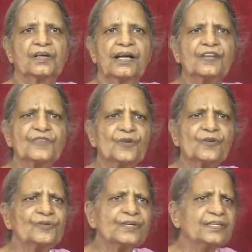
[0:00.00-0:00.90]
Can't we
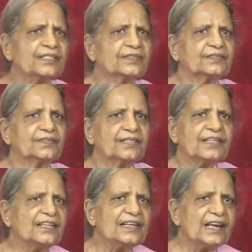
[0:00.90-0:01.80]
conquer it in
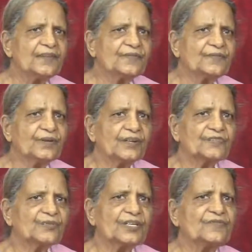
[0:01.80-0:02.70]
any life and
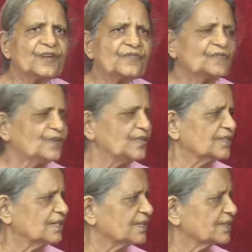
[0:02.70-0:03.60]
so that we are free in
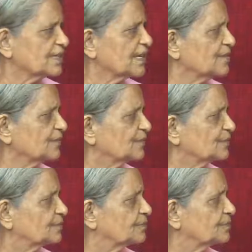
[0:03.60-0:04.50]
the next life?
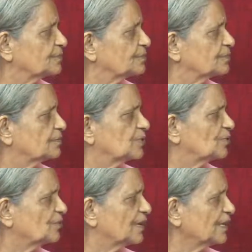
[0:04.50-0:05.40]

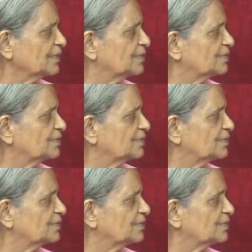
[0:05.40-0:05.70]
No way.